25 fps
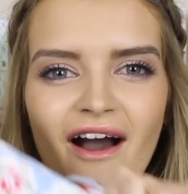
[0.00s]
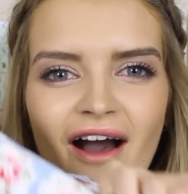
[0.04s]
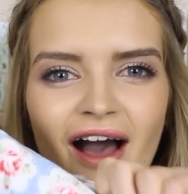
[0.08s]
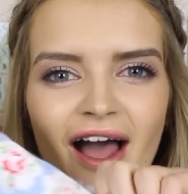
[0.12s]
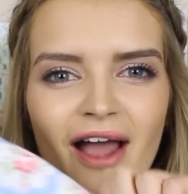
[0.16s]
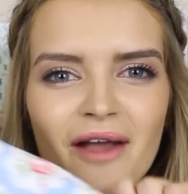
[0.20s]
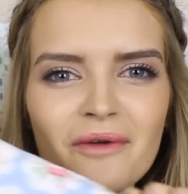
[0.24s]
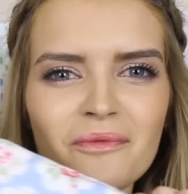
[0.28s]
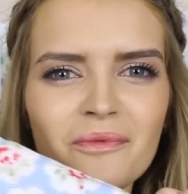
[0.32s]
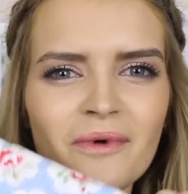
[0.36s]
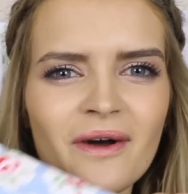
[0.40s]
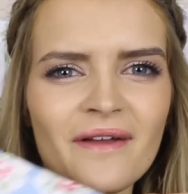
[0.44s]

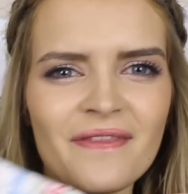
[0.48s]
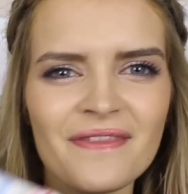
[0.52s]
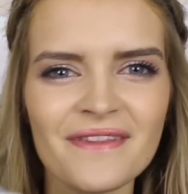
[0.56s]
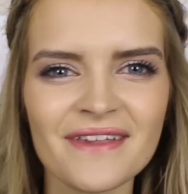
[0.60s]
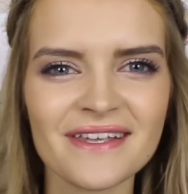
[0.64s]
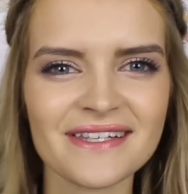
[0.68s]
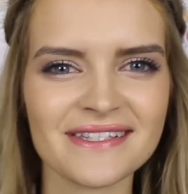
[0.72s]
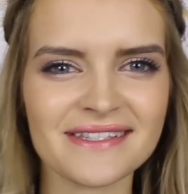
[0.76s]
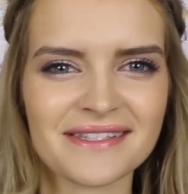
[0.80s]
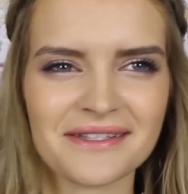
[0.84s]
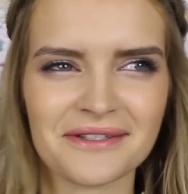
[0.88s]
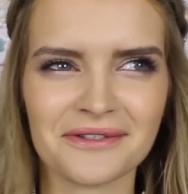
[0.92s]
I won
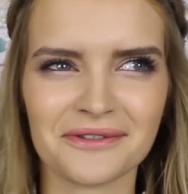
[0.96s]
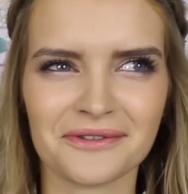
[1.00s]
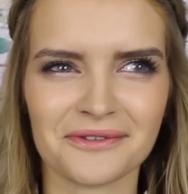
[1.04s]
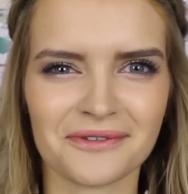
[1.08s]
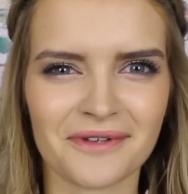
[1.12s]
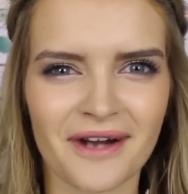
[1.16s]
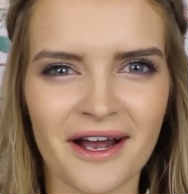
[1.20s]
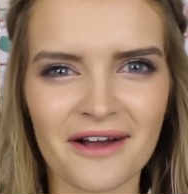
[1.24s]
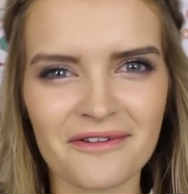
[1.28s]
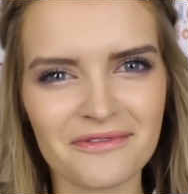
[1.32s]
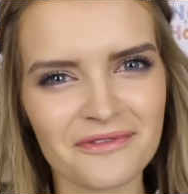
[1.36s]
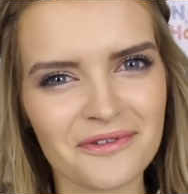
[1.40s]
this in a
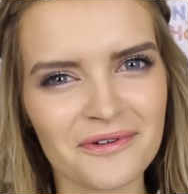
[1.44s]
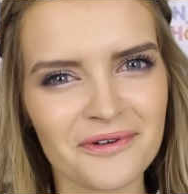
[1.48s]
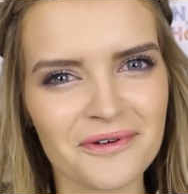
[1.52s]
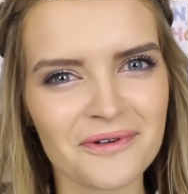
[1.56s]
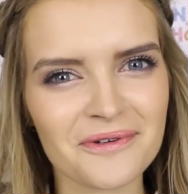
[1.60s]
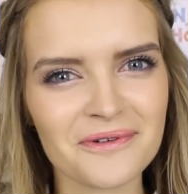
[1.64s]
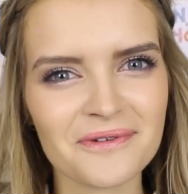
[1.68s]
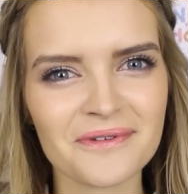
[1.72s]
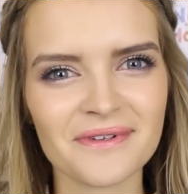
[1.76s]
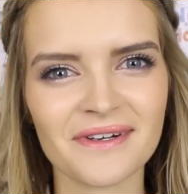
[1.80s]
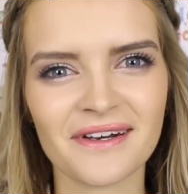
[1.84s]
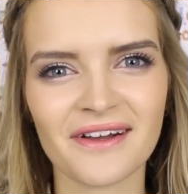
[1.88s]

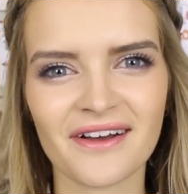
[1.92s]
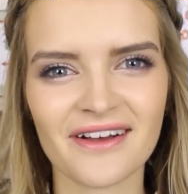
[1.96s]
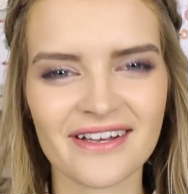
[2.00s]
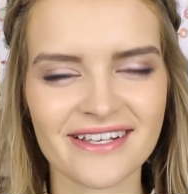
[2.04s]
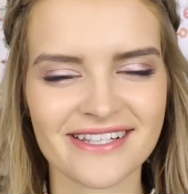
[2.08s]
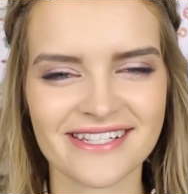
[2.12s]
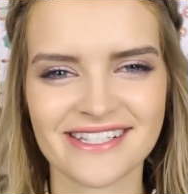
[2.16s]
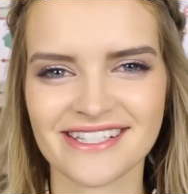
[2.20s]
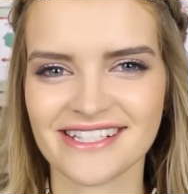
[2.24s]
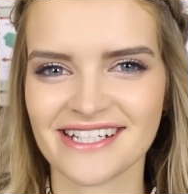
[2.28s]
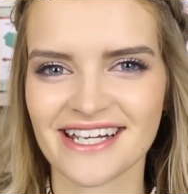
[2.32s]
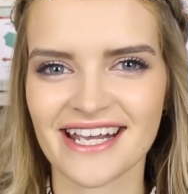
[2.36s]
raffle
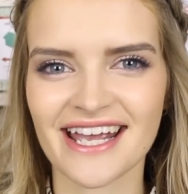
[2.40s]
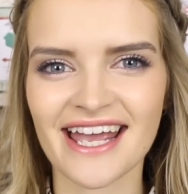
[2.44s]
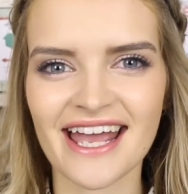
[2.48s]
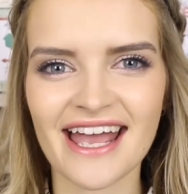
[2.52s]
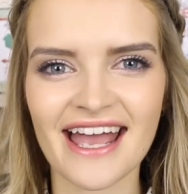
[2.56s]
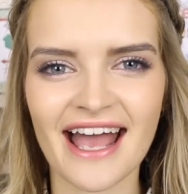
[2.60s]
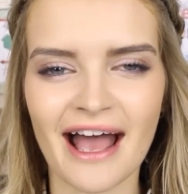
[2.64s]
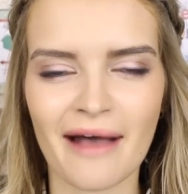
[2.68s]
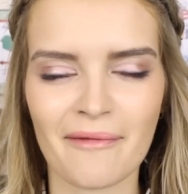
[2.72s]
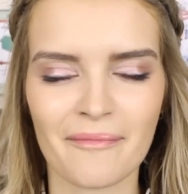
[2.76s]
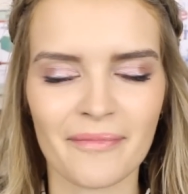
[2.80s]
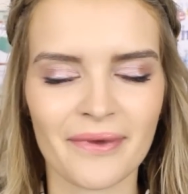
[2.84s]
last year
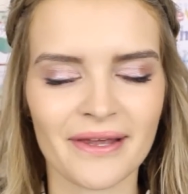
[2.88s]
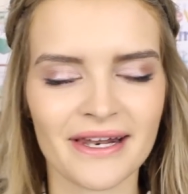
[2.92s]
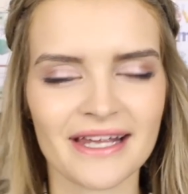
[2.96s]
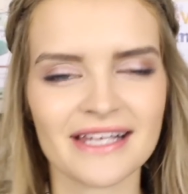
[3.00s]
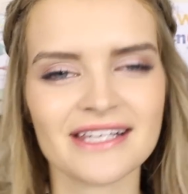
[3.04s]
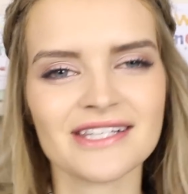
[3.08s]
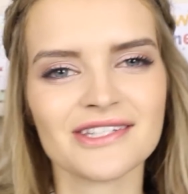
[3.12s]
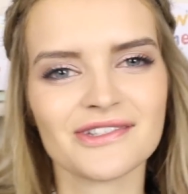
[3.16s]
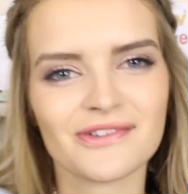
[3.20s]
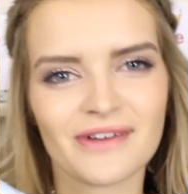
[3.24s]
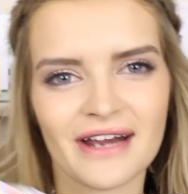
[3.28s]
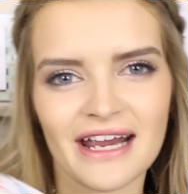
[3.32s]
and put
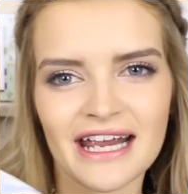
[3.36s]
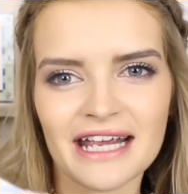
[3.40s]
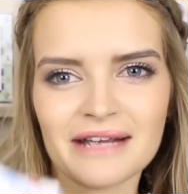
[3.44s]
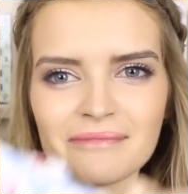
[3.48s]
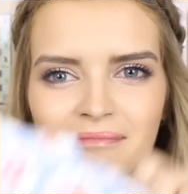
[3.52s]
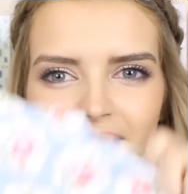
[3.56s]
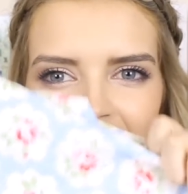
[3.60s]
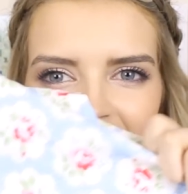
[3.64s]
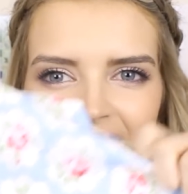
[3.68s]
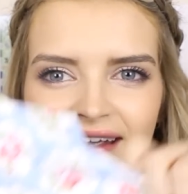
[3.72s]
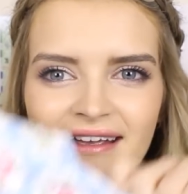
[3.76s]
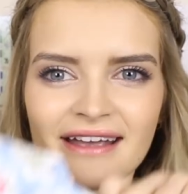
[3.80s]
it straight
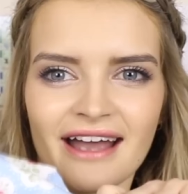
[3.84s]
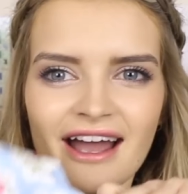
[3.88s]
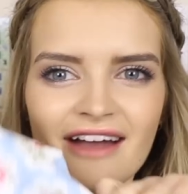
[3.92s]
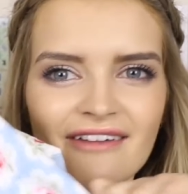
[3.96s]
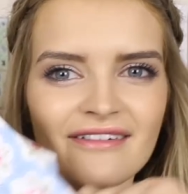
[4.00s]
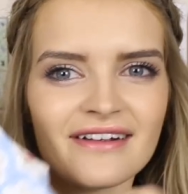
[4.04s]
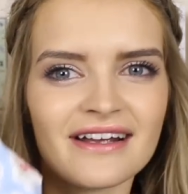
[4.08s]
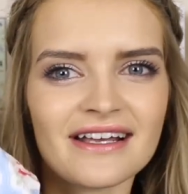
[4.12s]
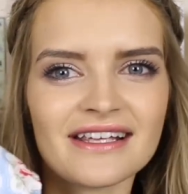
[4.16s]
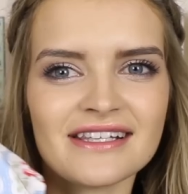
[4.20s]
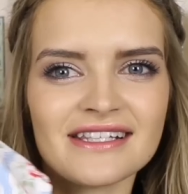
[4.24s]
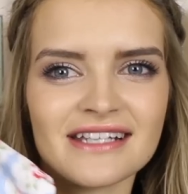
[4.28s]
in my
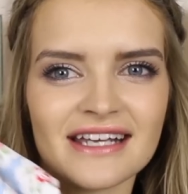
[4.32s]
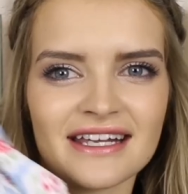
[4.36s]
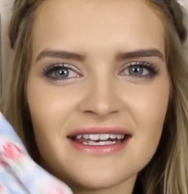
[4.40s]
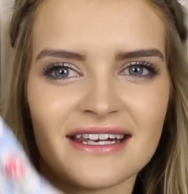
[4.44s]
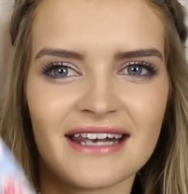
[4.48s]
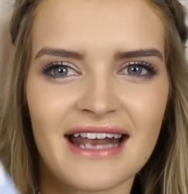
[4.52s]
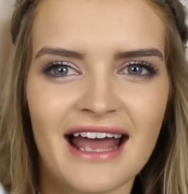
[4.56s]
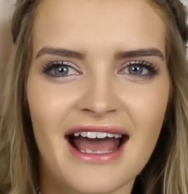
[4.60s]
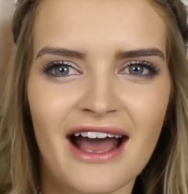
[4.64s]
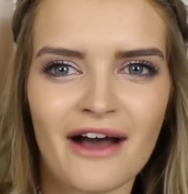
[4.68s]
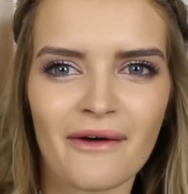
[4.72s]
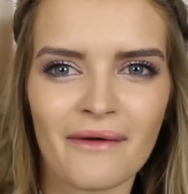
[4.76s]
garage,
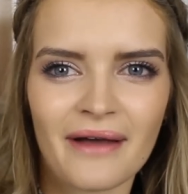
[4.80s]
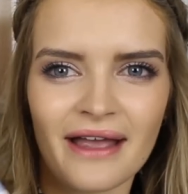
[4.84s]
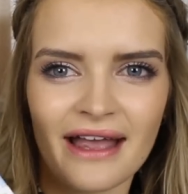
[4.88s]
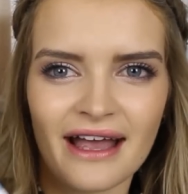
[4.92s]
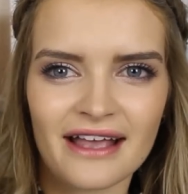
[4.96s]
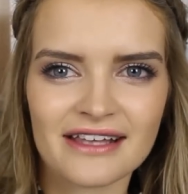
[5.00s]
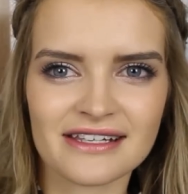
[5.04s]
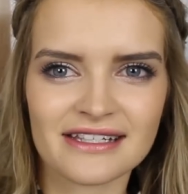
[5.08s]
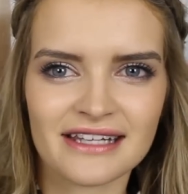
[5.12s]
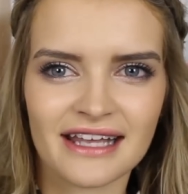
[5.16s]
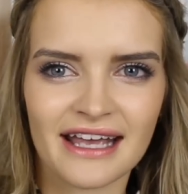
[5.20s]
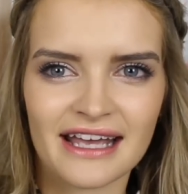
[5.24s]
and now I
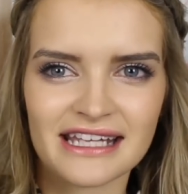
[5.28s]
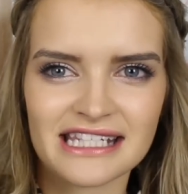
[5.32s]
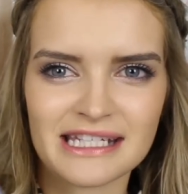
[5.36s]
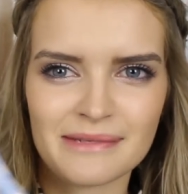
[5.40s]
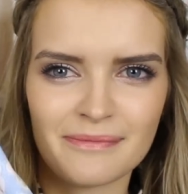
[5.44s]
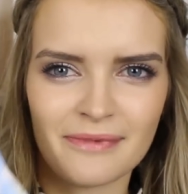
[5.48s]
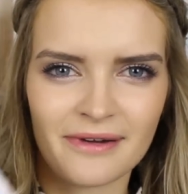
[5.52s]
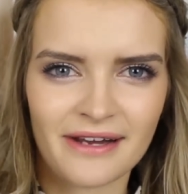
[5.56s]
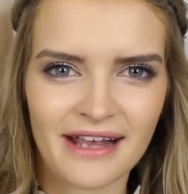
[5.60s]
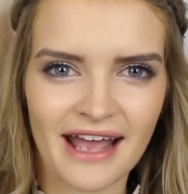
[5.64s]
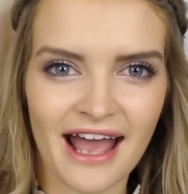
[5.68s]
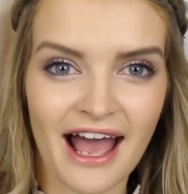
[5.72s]
actually get to
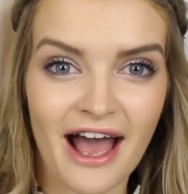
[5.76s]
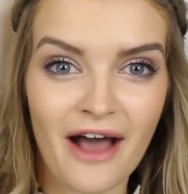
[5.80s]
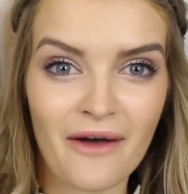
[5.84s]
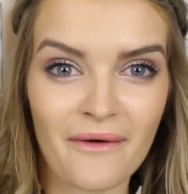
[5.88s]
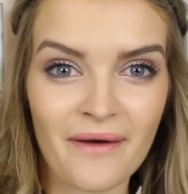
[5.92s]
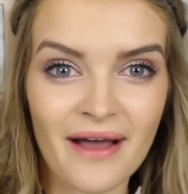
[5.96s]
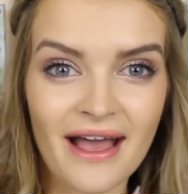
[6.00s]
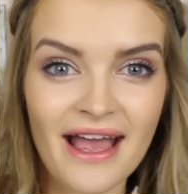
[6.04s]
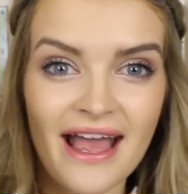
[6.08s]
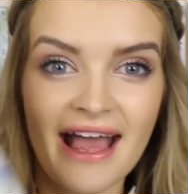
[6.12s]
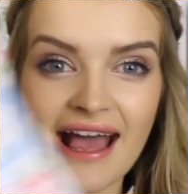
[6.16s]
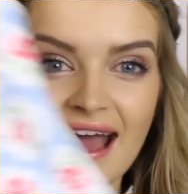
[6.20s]
bring it
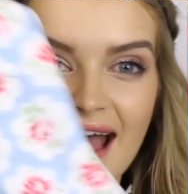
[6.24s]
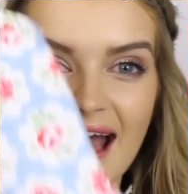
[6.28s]
out